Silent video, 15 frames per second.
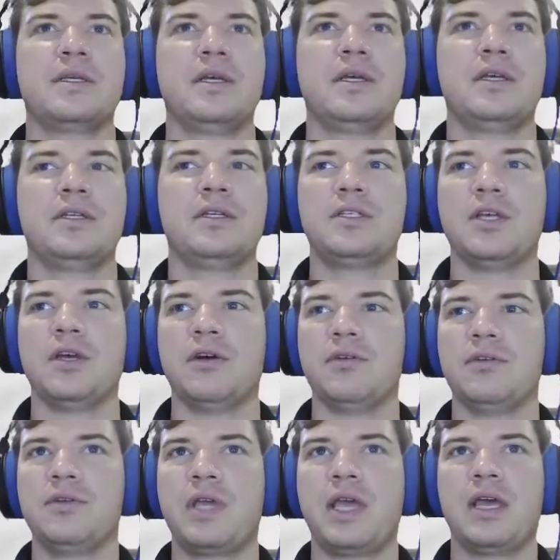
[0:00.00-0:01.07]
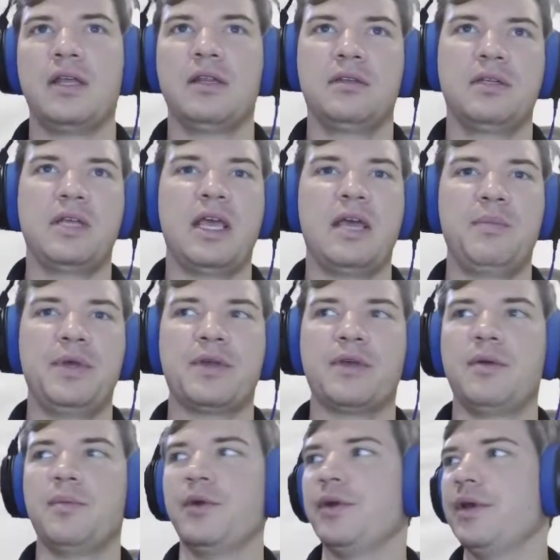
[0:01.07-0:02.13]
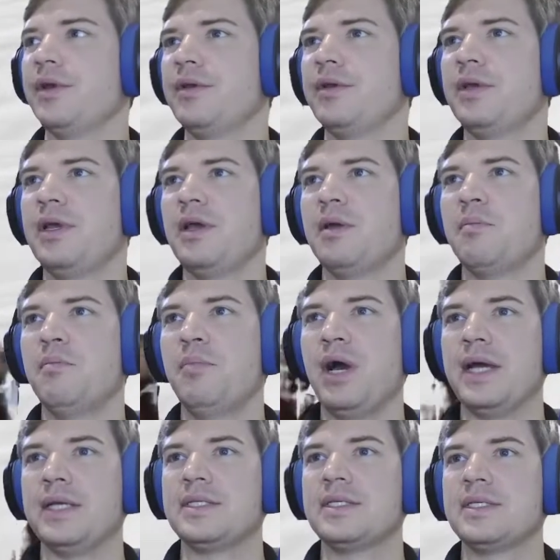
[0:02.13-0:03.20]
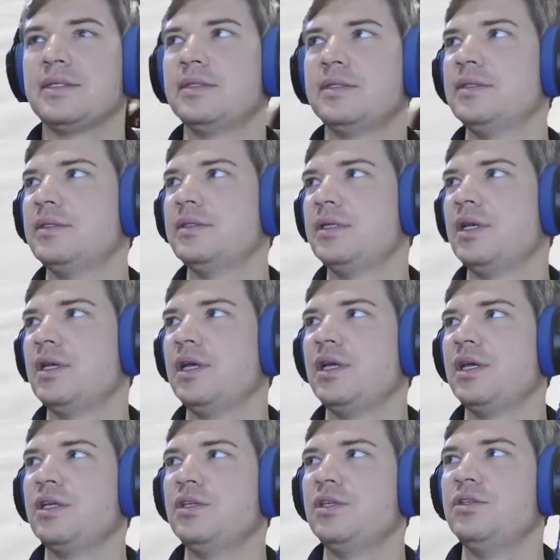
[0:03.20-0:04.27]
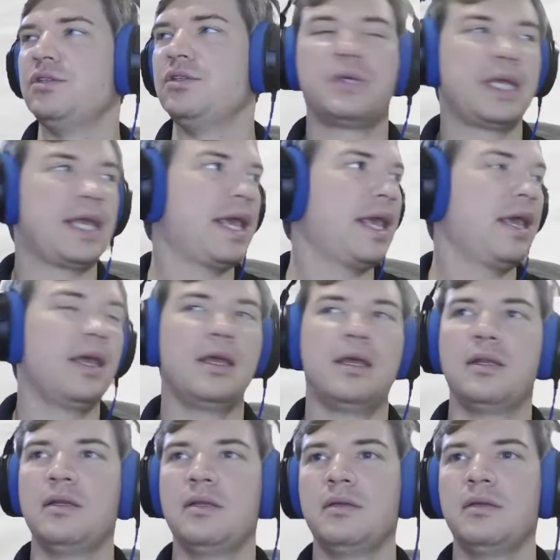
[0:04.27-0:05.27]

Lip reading: So you can't pick Elmyrna. But you can